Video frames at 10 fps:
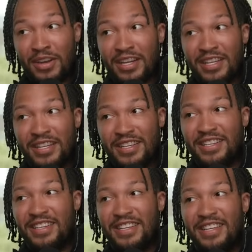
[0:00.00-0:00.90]
New York.
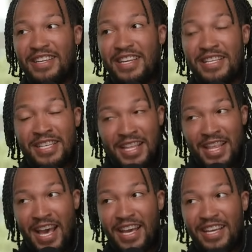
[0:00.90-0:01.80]
He
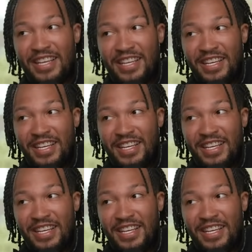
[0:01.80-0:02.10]
said that.